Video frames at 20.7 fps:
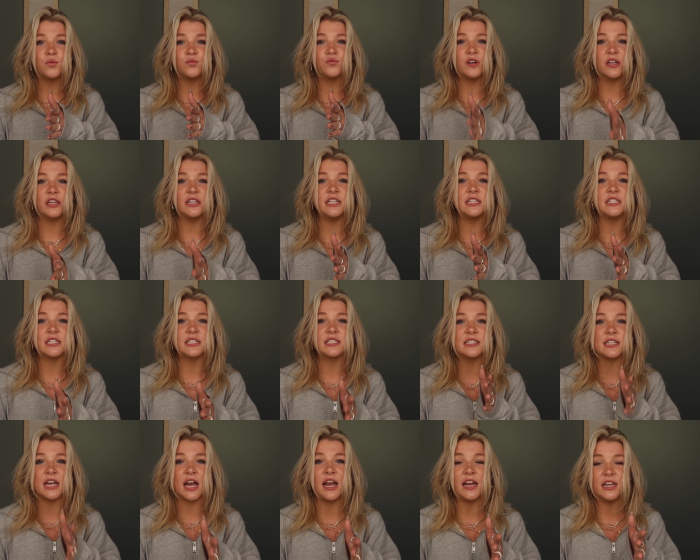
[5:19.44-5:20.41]
really
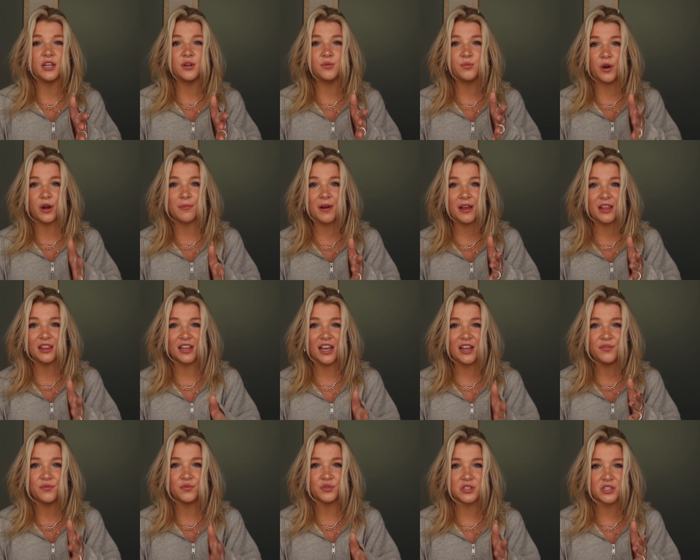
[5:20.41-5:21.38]
decided where my
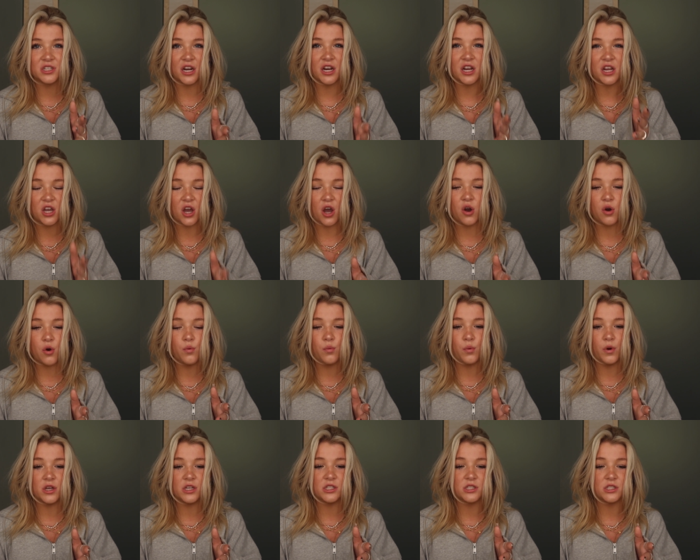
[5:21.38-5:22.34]
life was gonna go
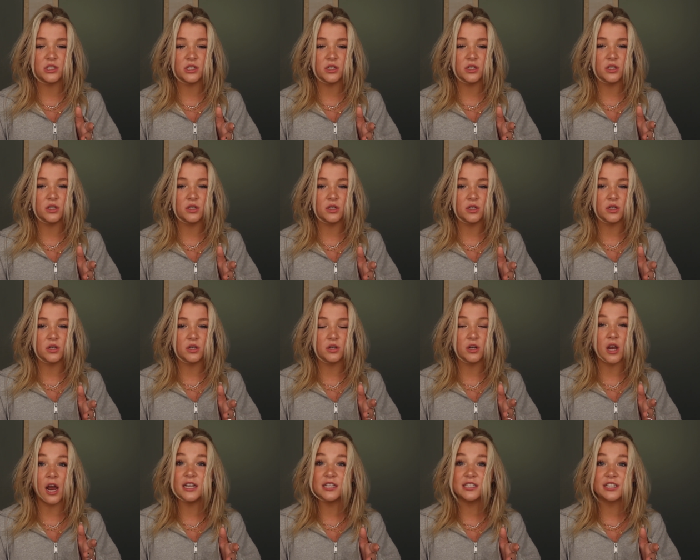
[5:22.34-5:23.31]
was
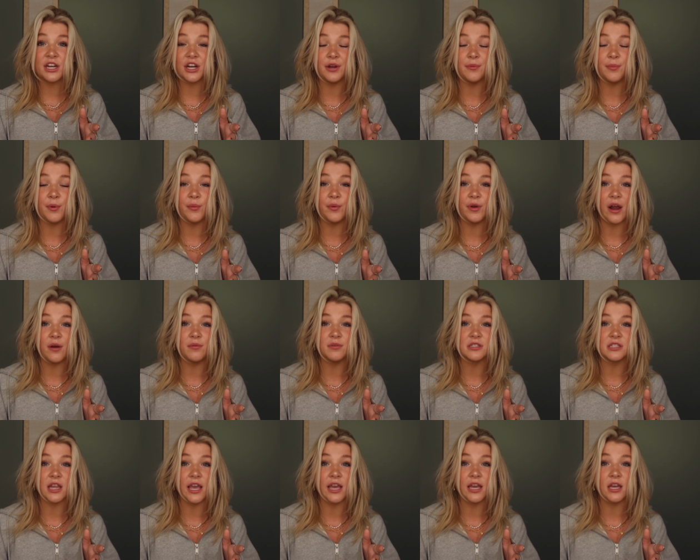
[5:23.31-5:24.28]
kind of scary, but when I
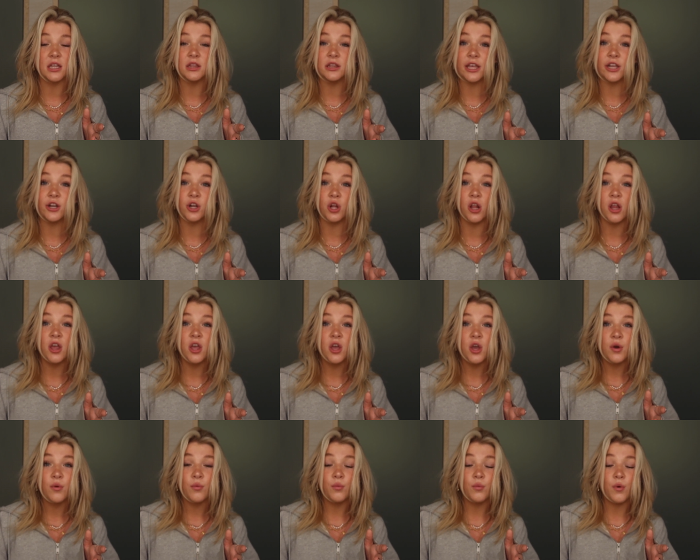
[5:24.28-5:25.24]
was like little,
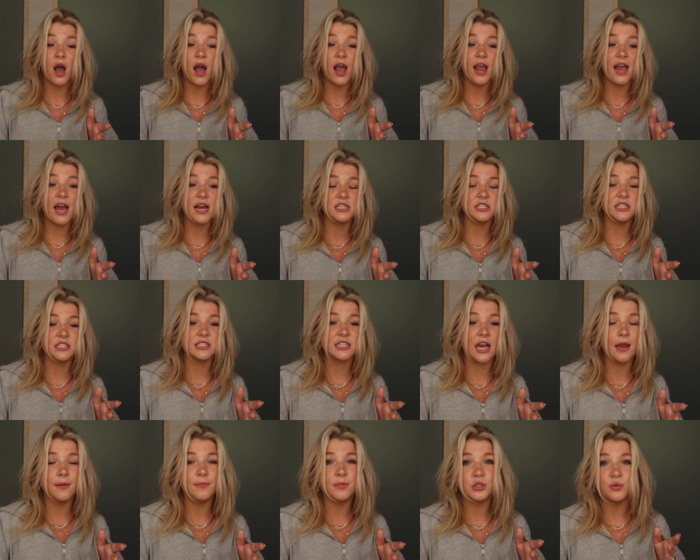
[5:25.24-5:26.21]
I had to
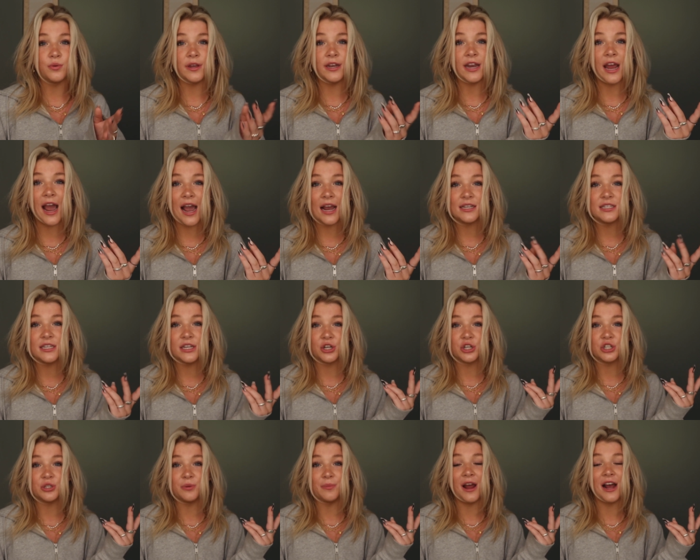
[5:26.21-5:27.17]
decide between acting
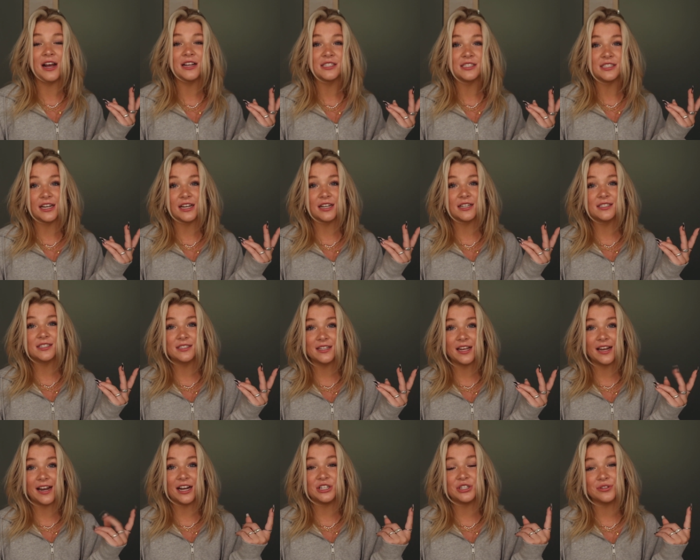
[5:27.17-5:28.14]
or gymnastics,
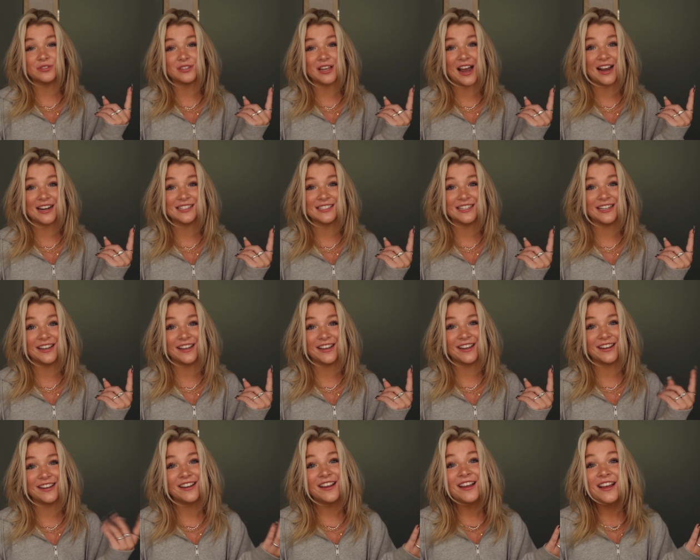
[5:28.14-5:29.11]
and I chose acting,
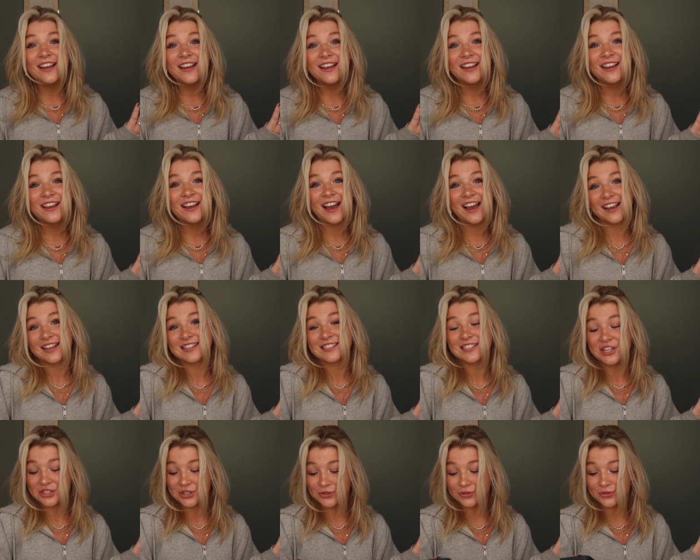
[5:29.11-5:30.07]
and I guess
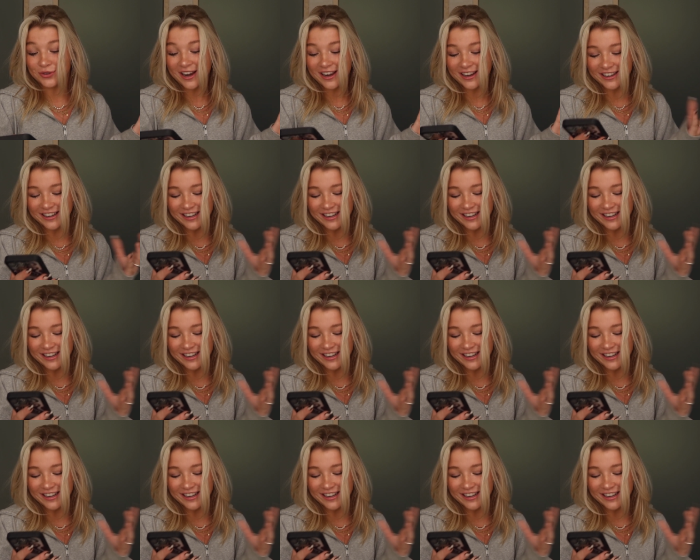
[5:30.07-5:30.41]
I chose right.